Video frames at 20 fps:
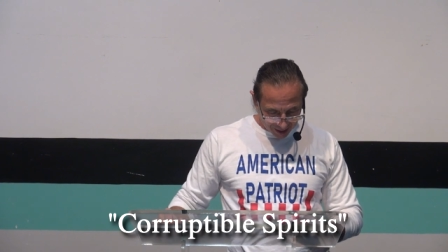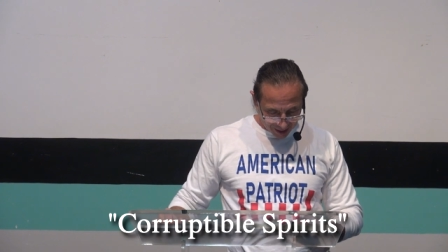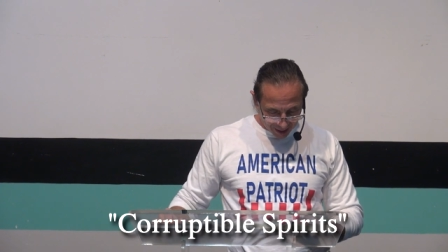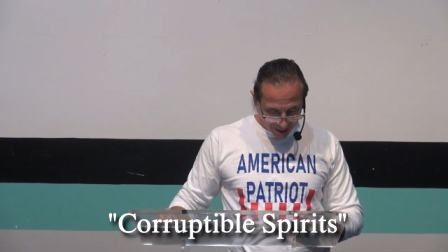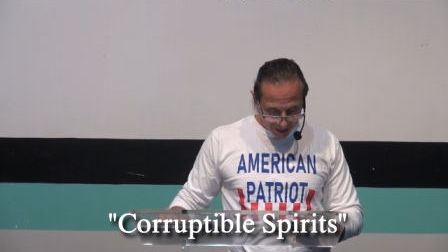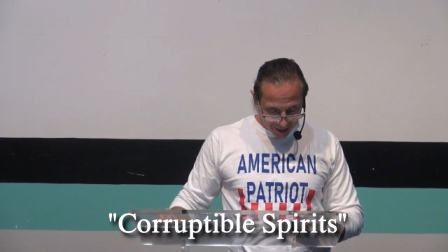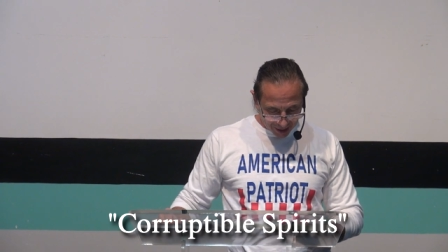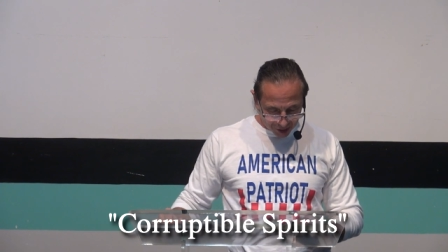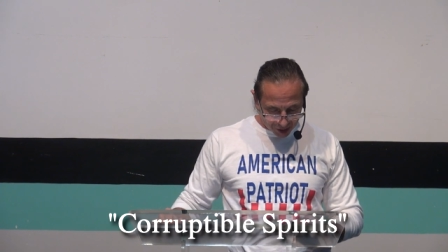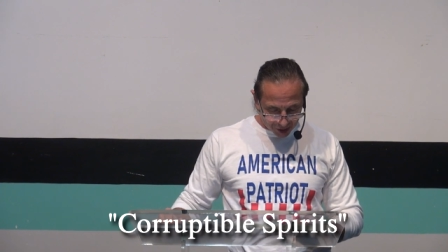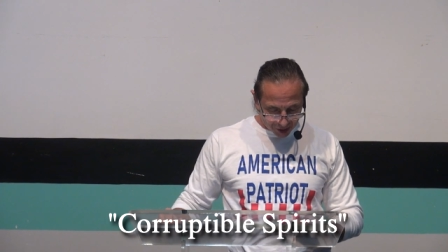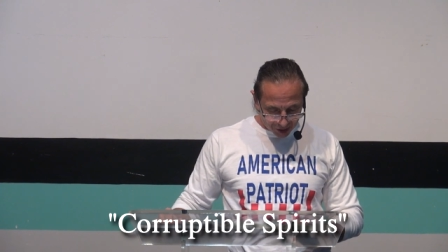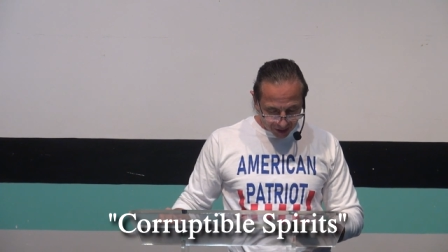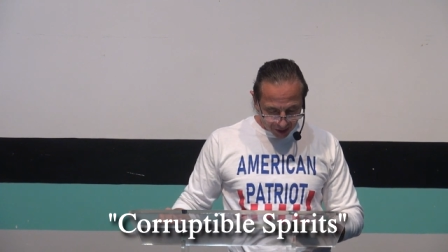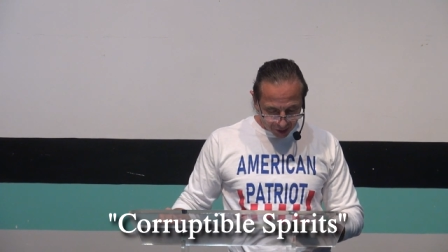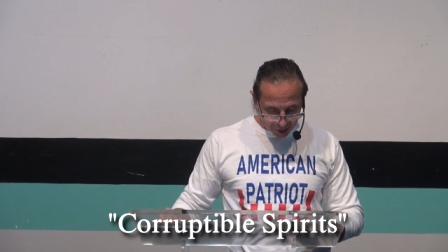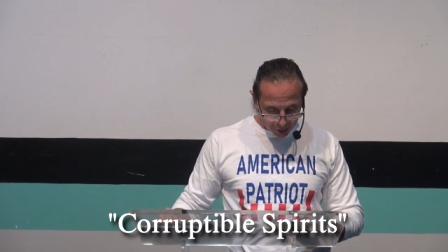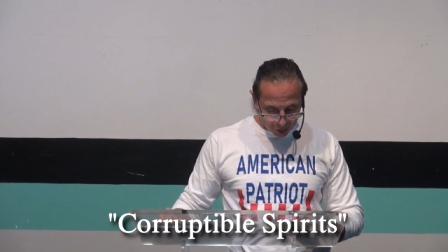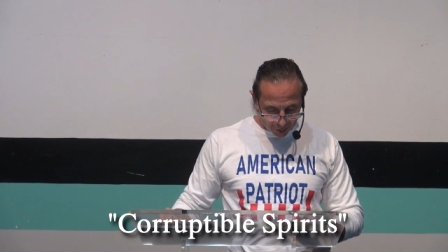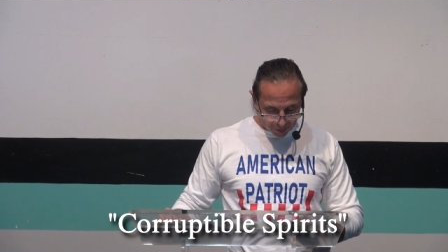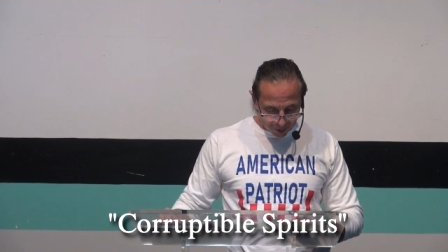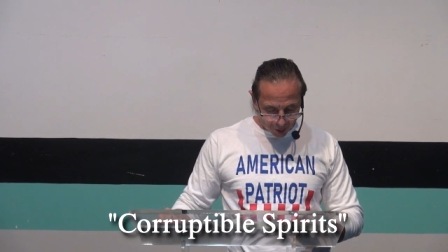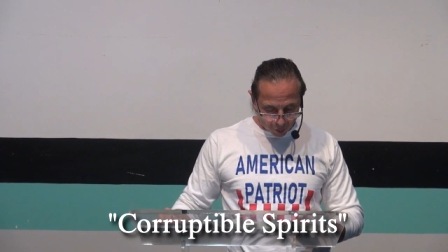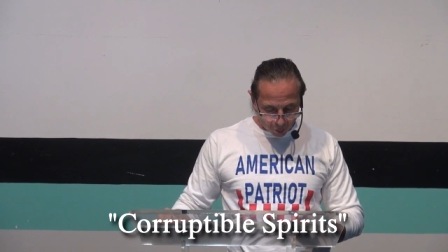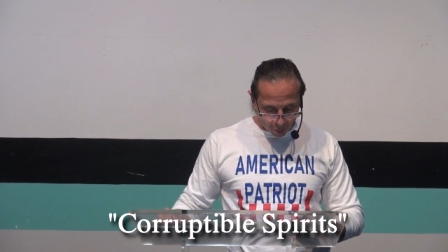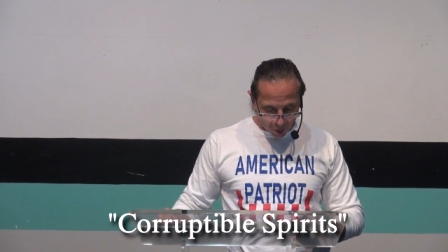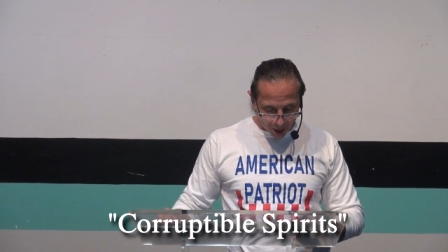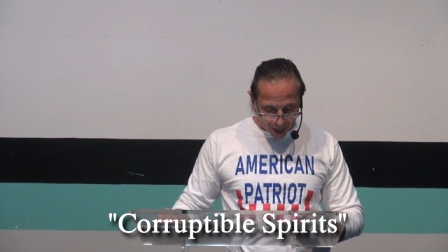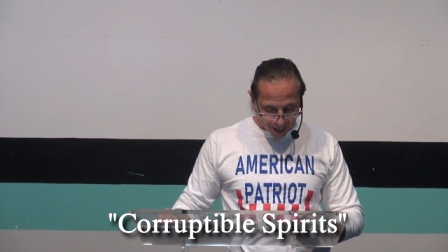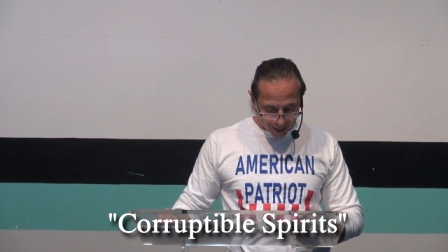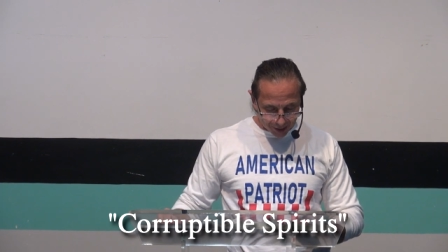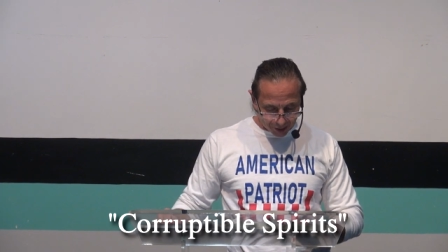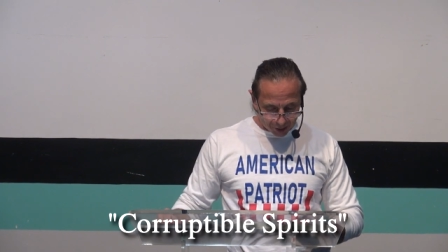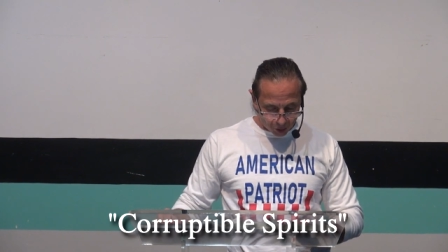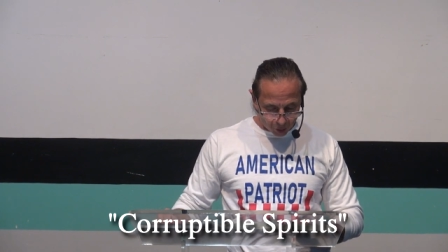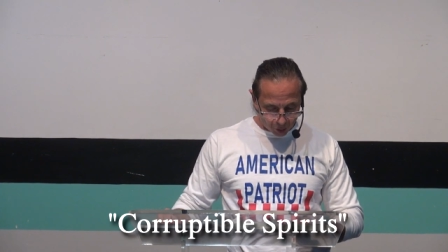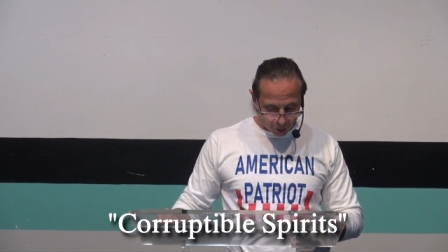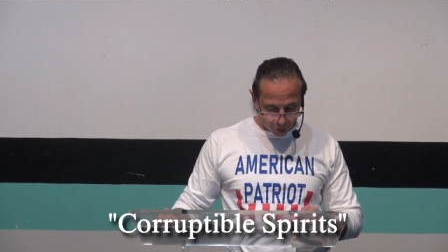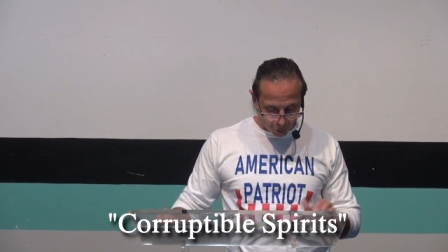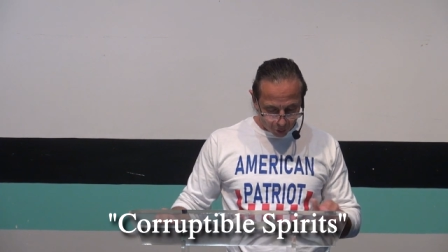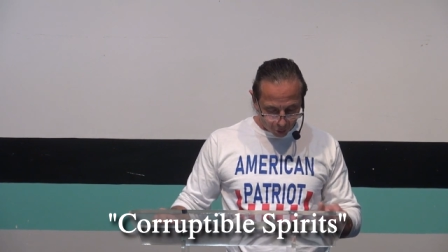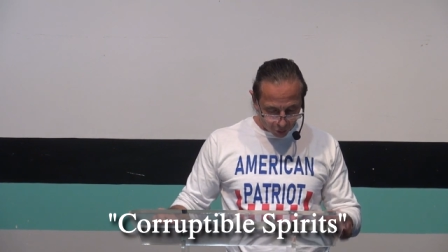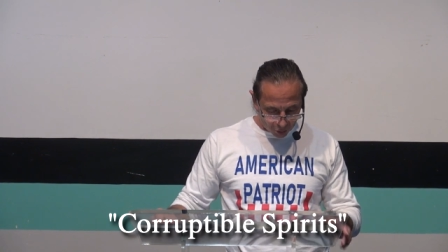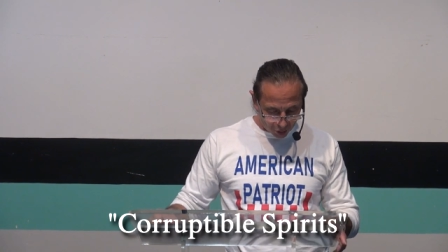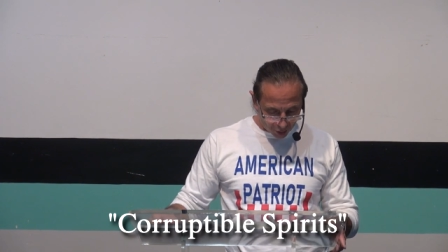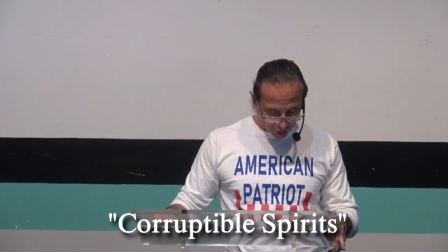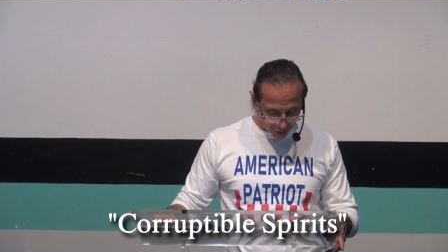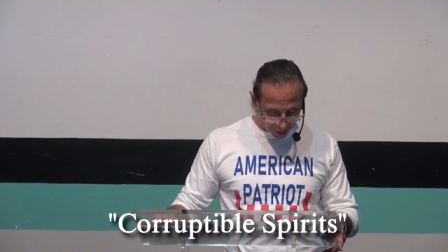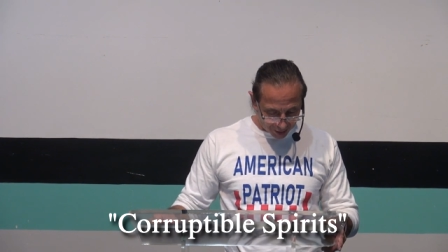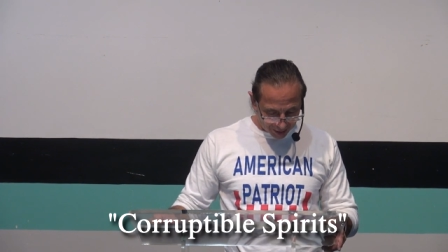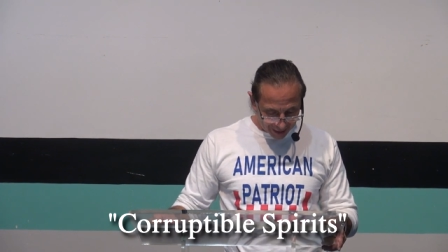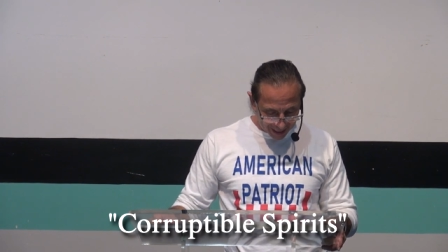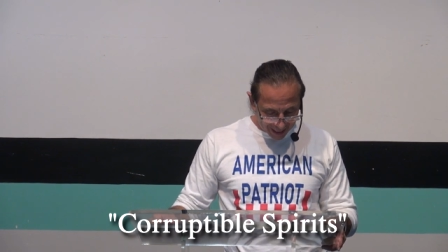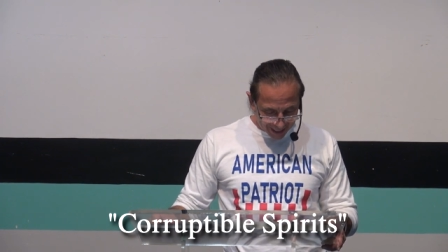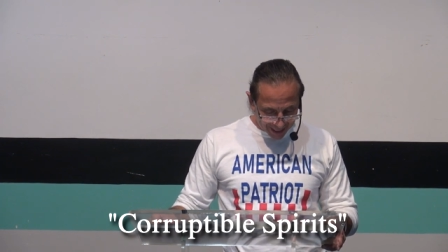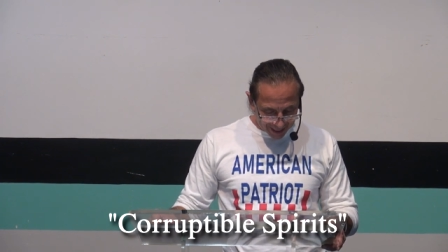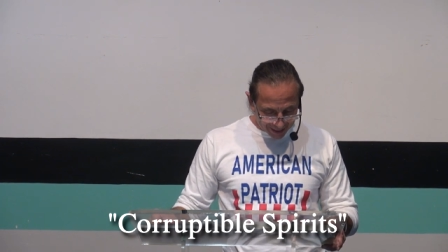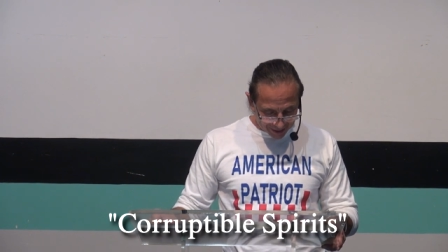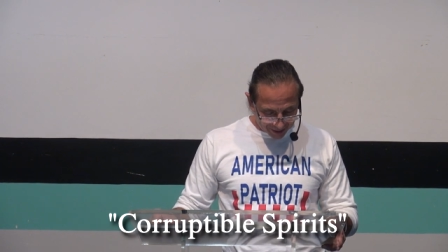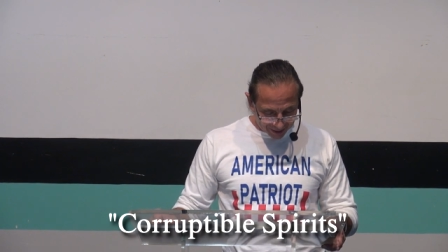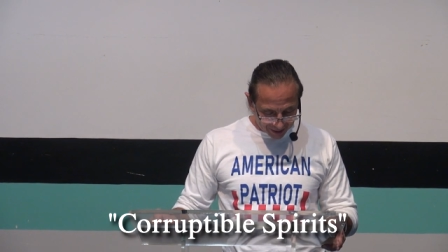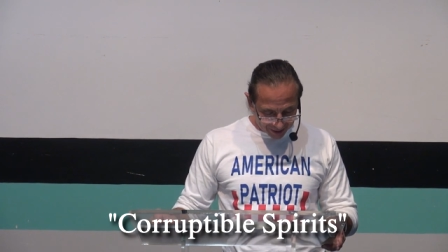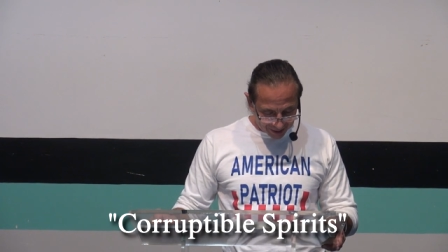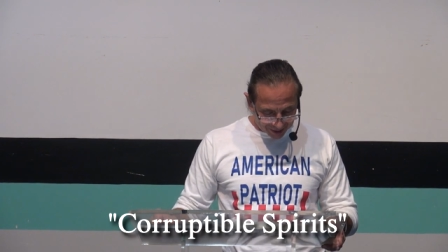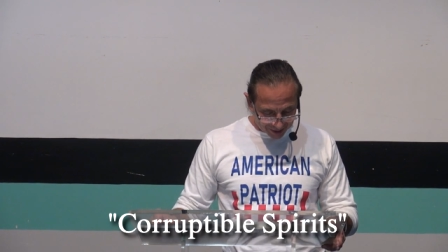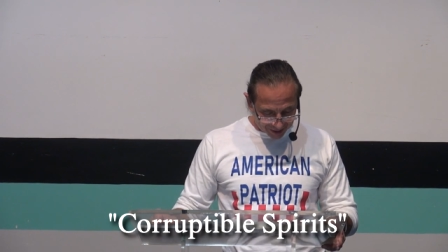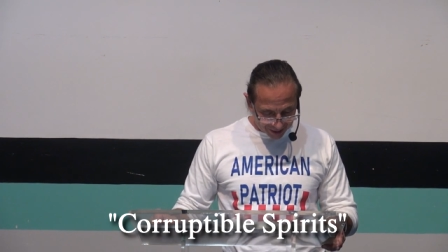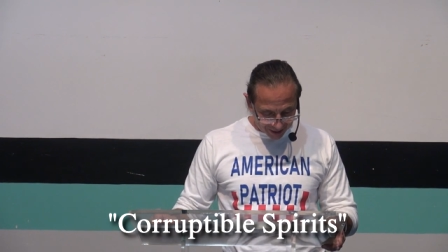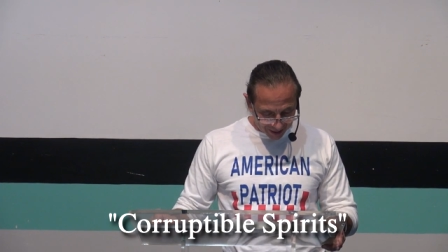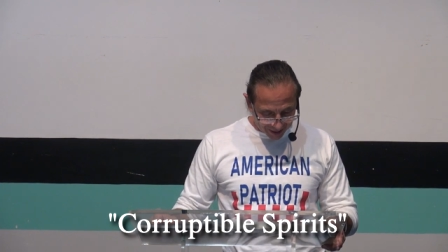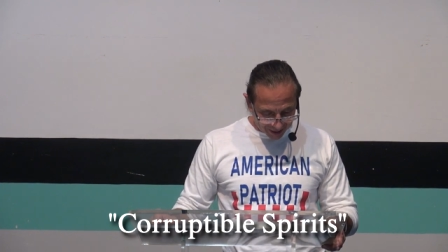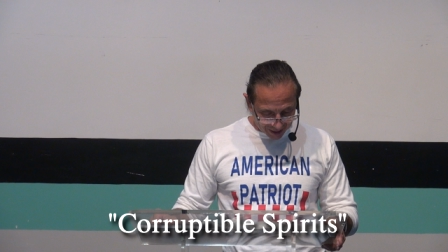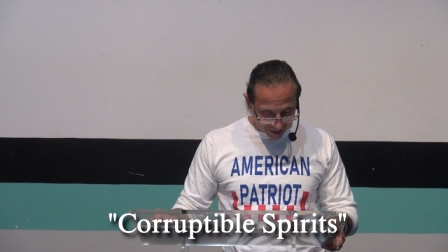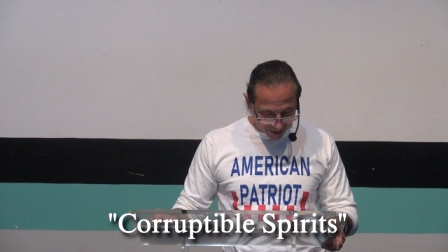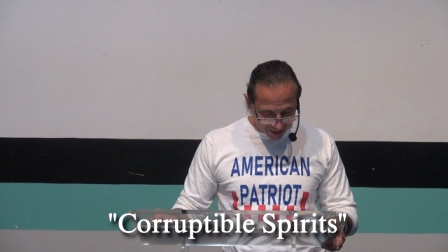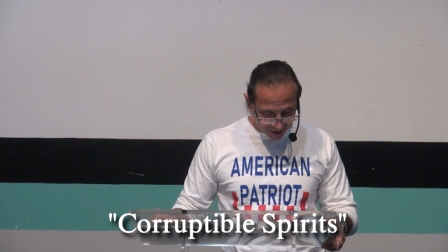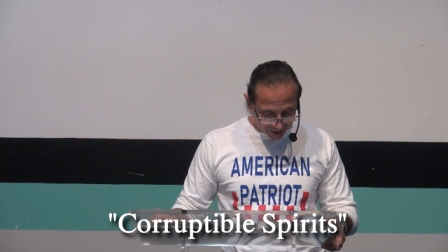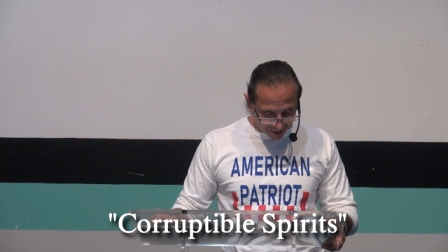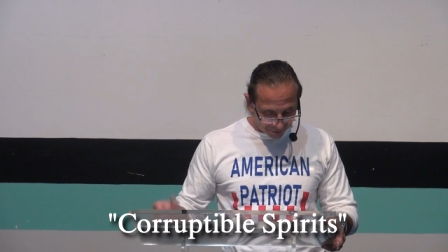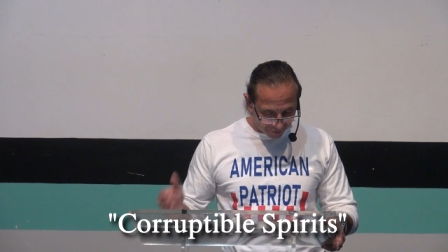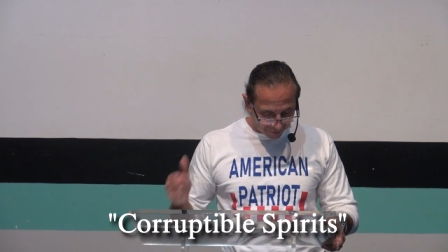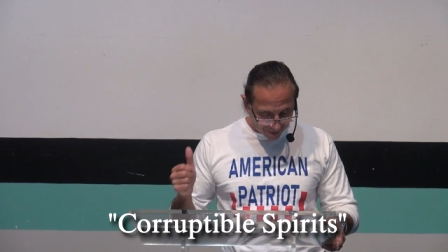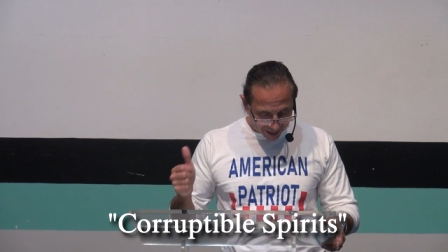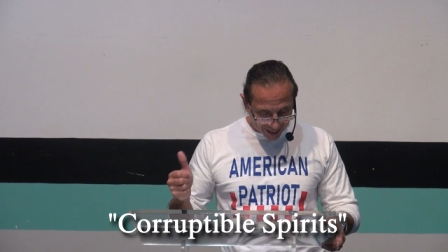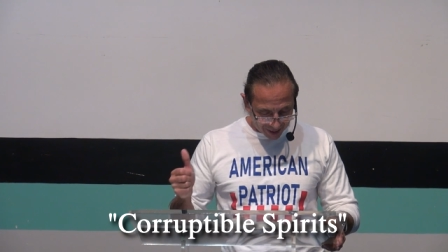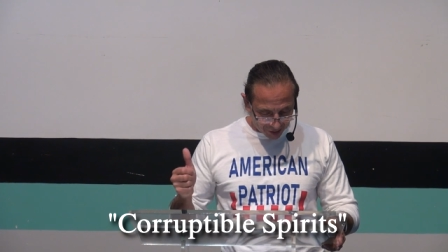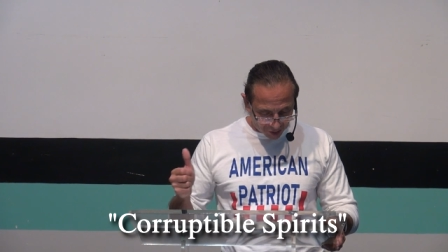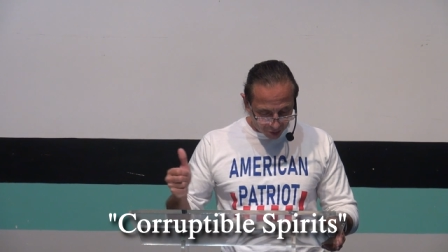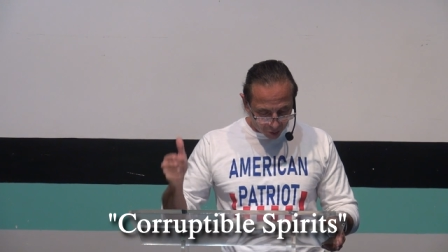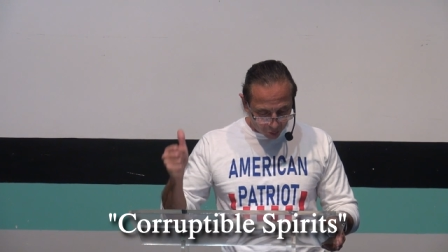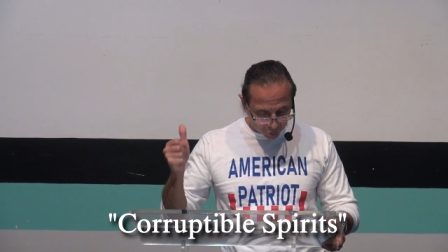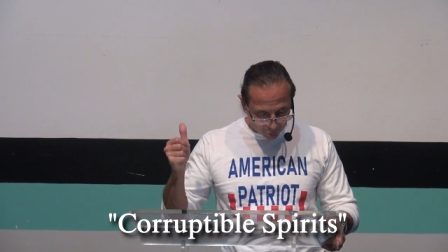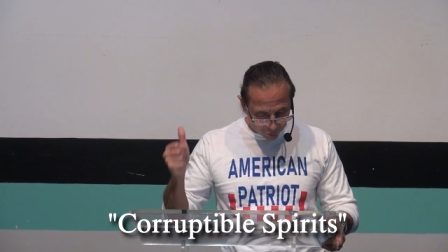He has ceased to be wise and to do good. He, deceive, he devises